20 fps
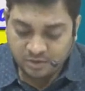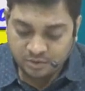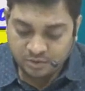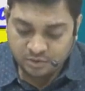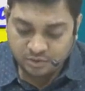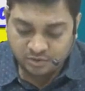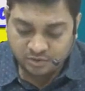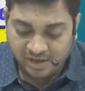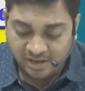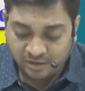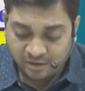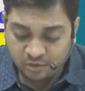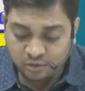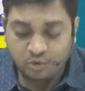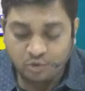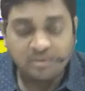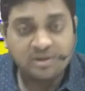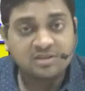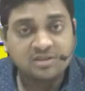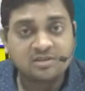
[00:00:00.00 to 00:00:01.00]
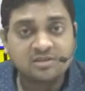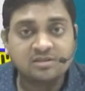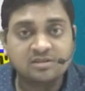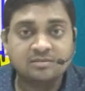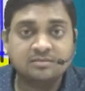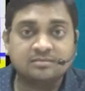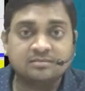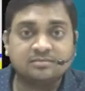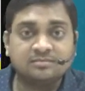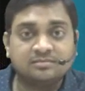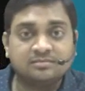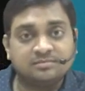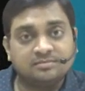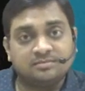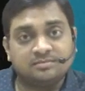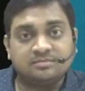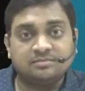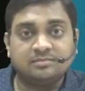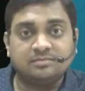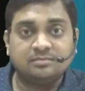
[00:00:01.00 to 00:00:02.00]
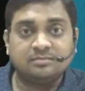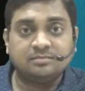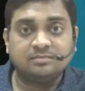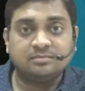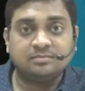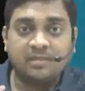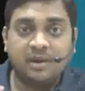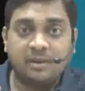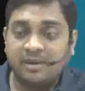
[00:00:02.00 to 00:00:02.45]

So thank you so much. Bye